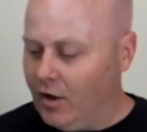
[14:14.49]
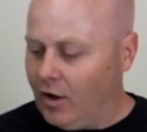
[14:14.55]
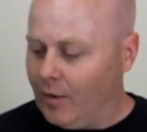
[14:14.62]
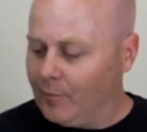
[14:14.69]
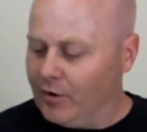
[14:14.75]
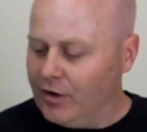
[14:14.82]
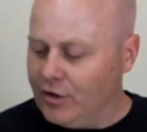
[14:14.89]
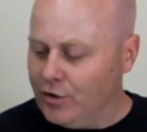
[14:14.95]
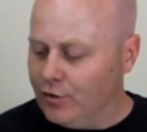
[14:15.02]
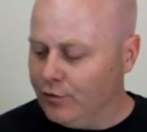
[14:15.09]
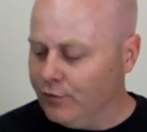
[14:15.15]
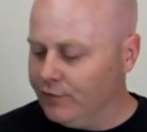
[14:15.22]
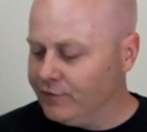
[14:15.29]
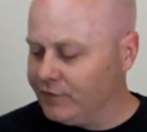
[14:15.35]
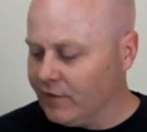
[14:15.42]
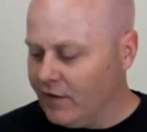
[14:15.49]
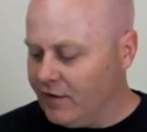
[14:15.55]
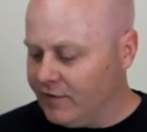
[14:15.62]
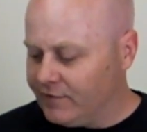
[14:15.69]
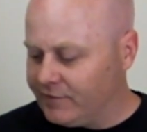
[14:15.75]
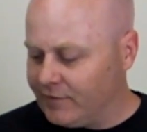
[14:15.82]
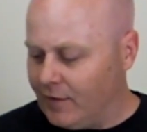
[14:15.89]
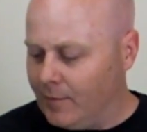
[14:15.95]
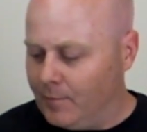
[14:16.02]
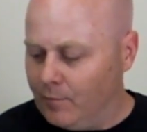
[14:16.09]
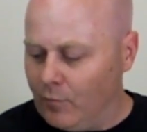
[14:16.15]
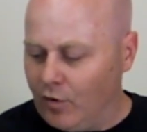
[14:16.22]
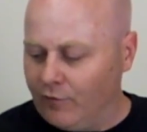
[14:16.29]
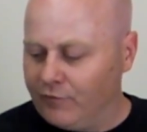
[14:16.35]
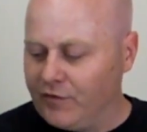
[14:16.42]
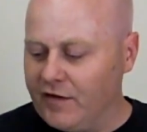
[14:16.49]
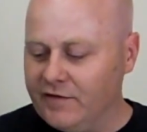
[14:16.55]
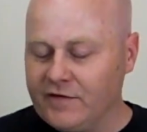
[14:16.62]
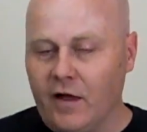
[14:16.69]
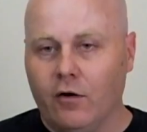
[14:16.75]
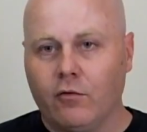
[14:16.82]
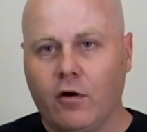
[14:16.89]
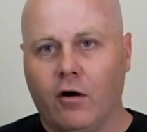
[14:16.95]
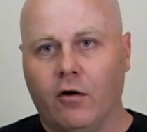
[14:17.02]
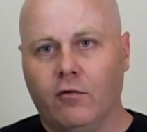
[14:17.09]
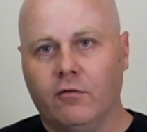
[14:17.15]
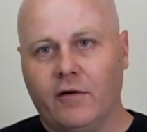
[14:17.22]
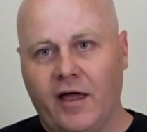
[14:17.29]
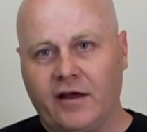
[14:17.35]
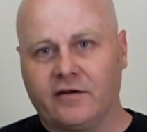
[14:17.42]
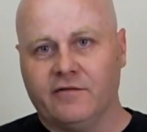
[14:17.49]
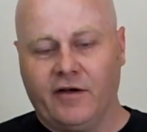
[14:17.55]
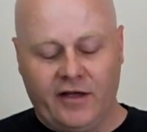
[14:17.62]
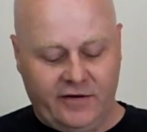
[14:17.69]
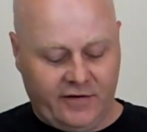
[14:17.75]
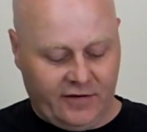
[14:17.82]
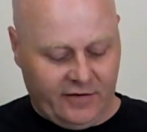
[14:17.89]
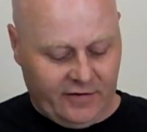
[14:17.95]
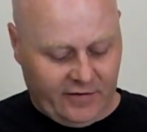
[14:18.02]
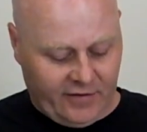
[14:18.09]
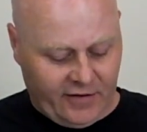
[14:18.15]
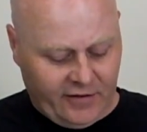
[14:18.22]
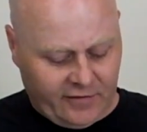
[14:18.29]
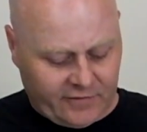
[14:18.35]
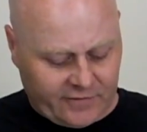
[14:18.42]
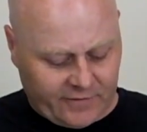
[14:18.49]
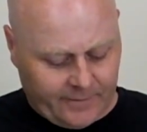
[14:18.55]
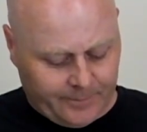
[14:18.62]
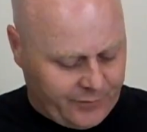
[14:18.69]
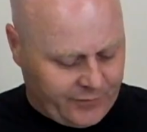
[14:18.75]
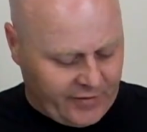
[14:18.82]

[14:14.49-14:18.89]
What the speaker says: I'm going to use some of these alcohol activated inks.